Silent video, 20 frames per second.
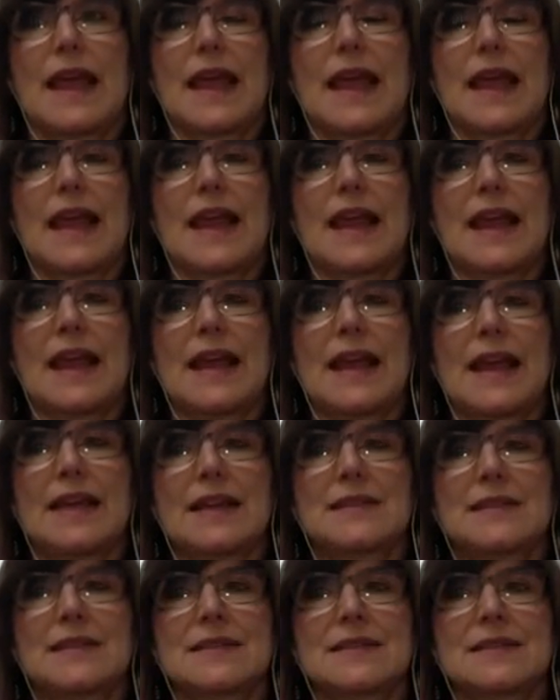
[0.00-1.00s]

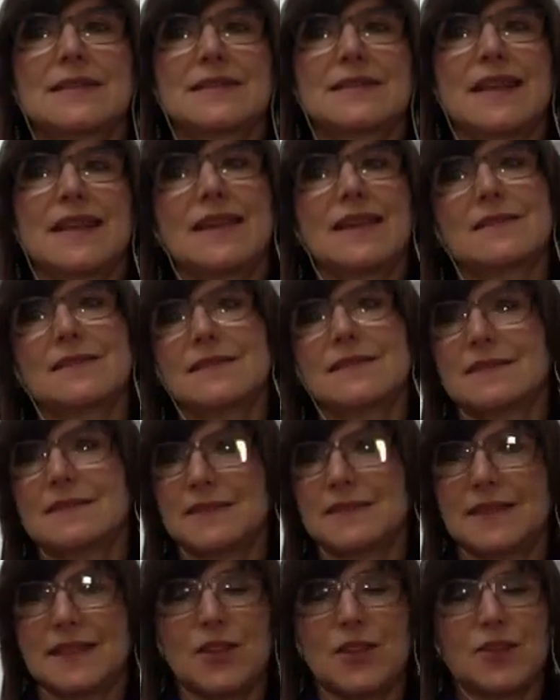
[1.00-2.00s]
And then
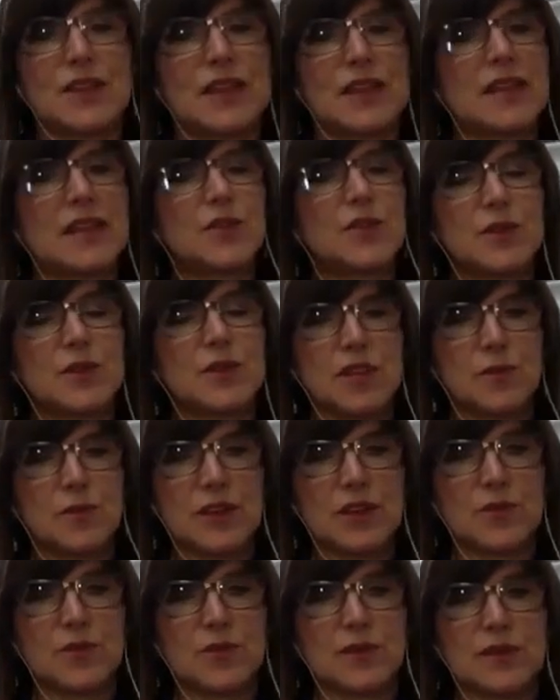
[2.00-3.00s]
say you get into a
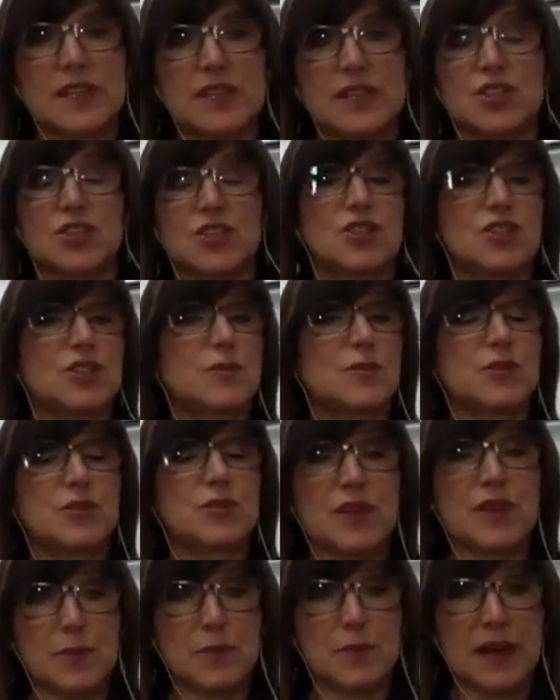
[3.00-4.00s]
committed relationship, you
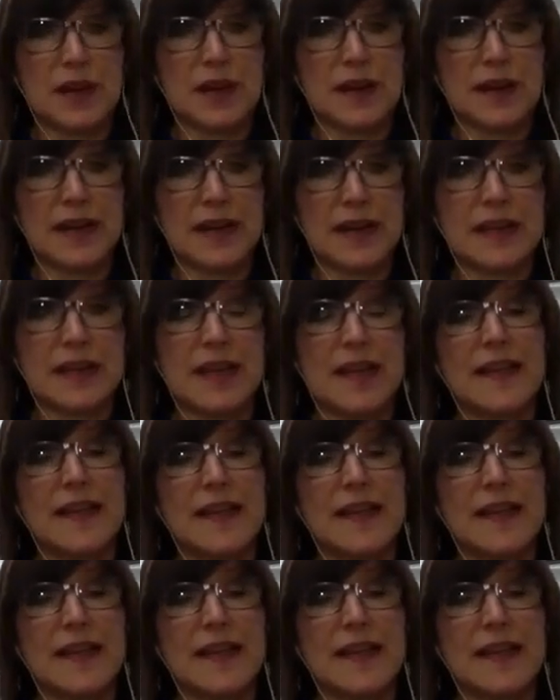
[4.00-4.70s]
get married,